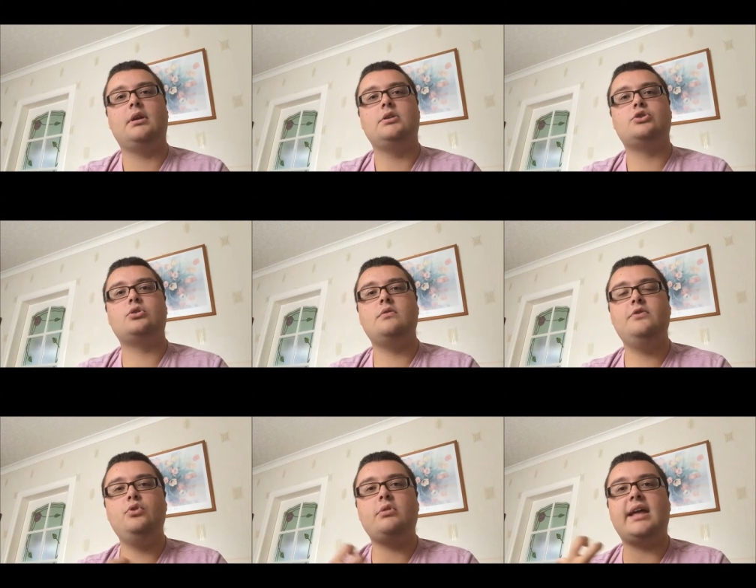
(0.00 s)
So if
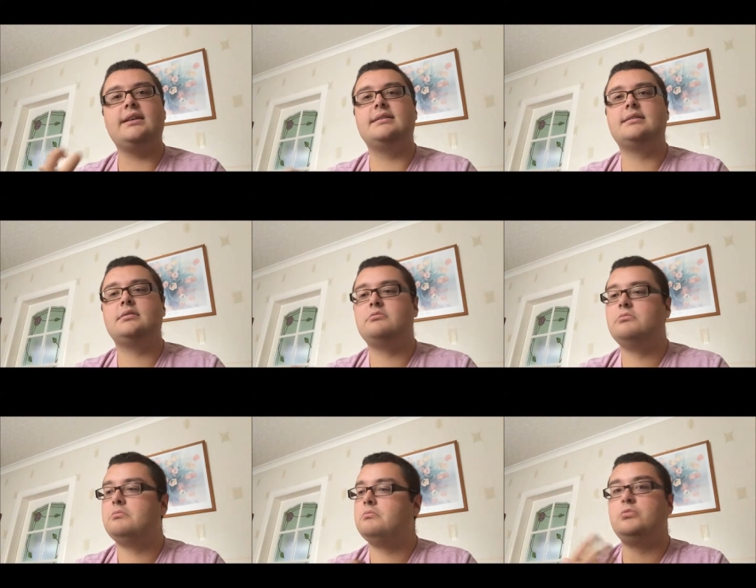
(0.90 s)
you liked
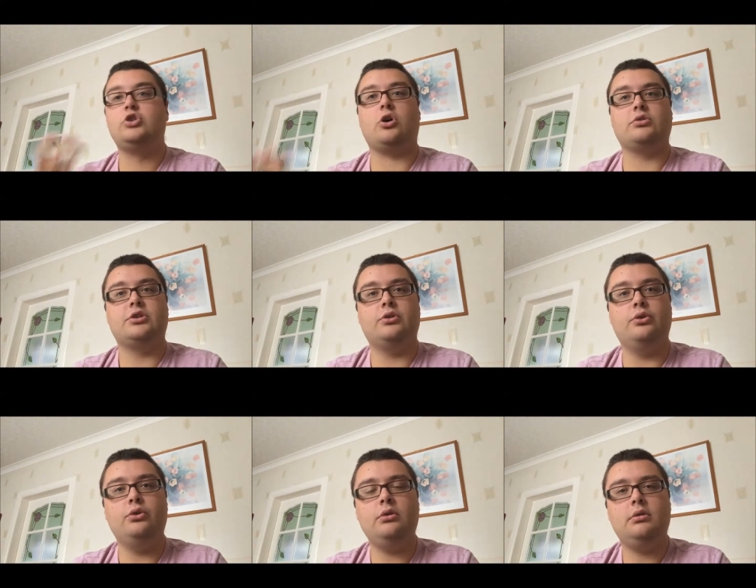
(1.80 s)
Doctor
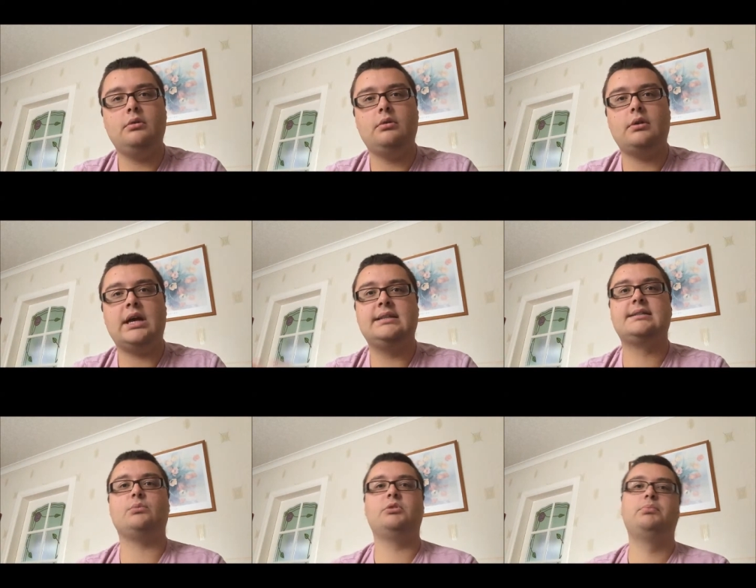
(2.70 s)
Who and
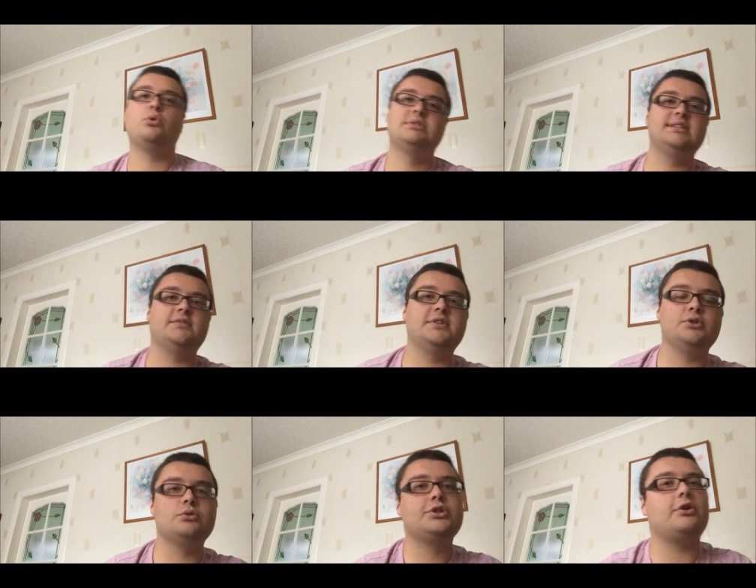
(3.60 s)
someone posted a
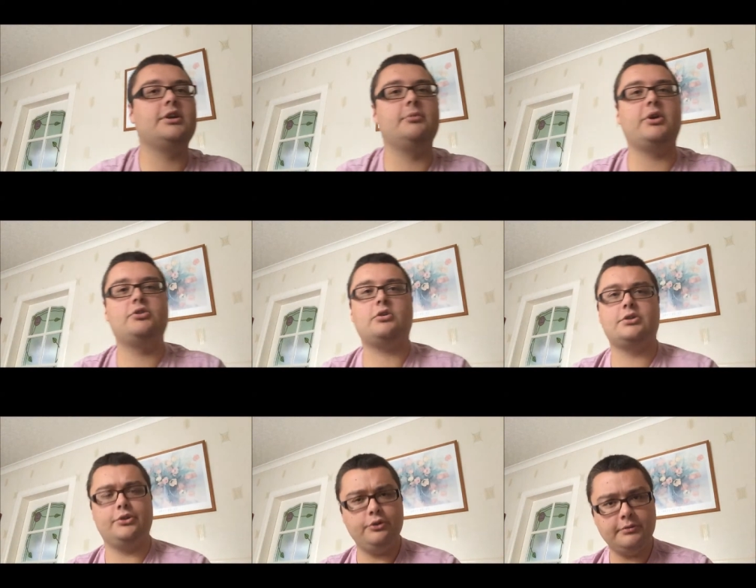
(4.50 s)
video talking about
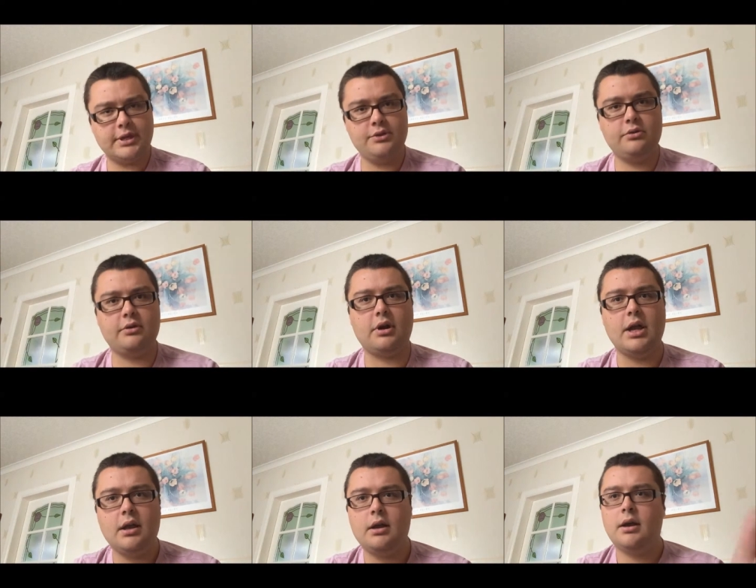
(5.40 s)
Doctor Who and you thought,
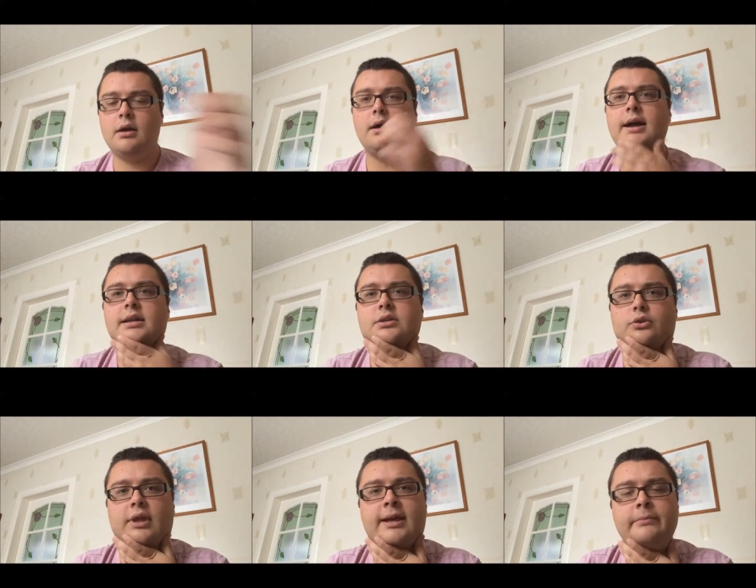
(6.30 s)
I can do
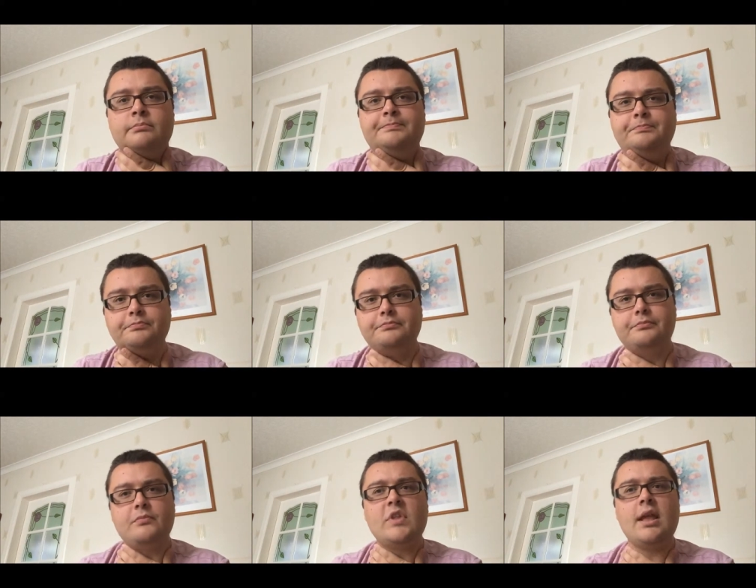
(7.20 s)
that,
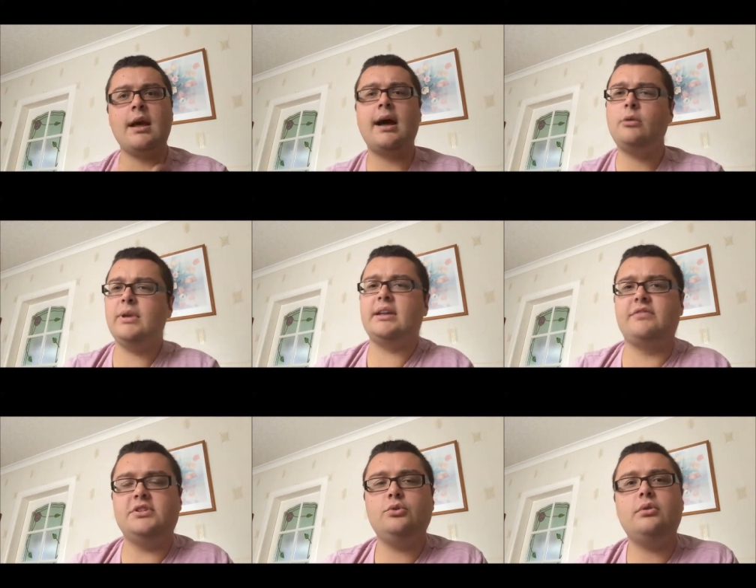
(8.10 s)
I'll make a
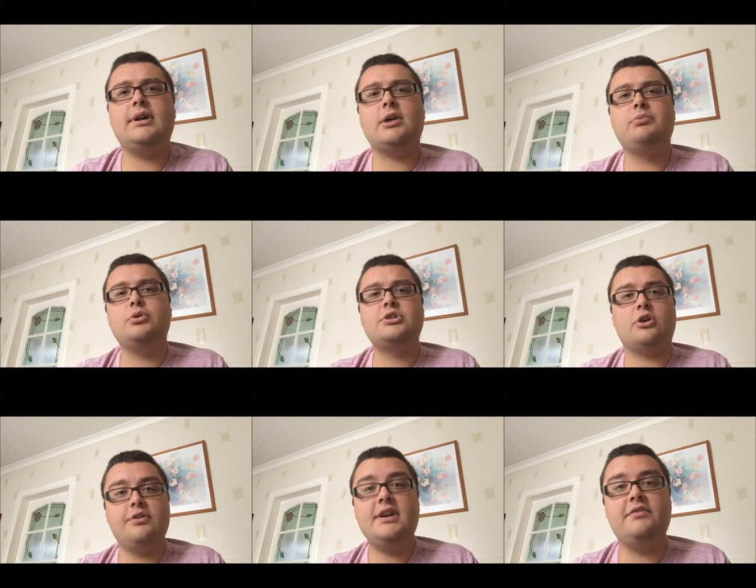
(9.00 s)
video and I'll post it
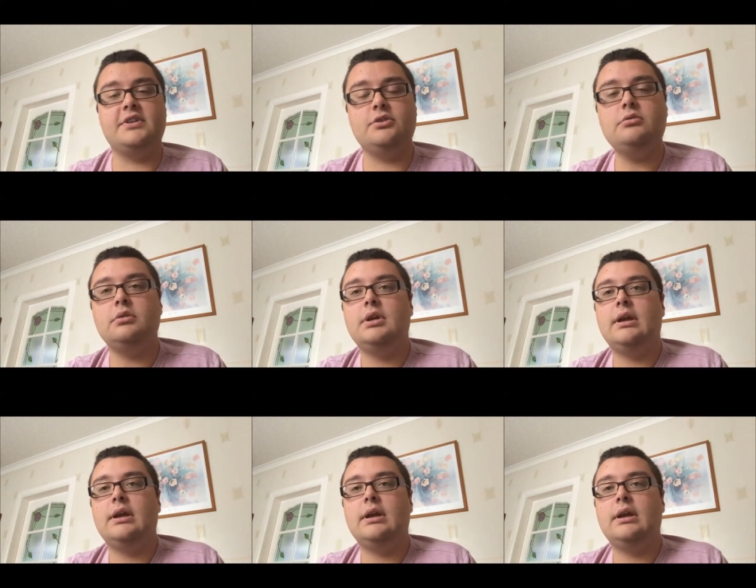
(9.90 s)
on their video,